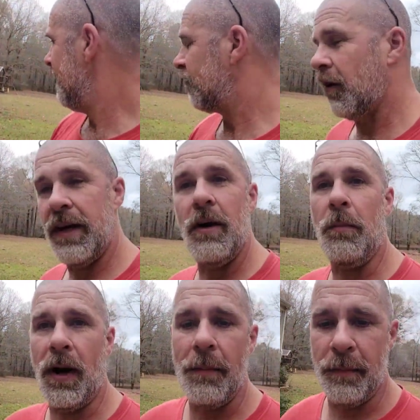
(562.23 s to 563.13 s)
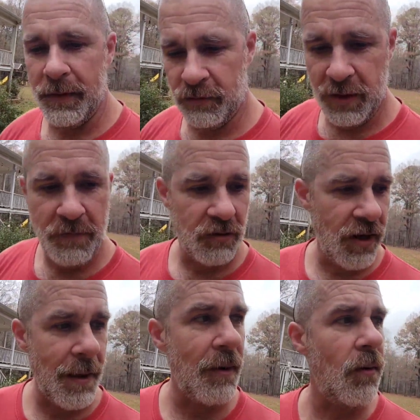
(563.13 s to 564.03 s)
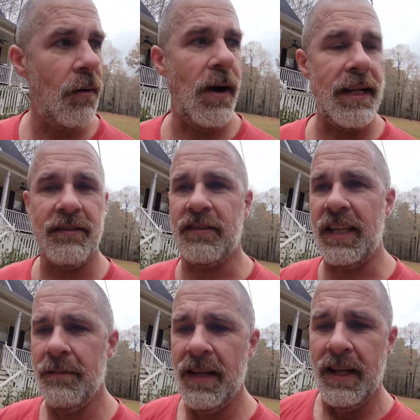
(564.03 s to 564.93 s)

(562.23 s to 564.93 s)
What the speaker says: So he'll probably trip the trap, but we'll wait and see.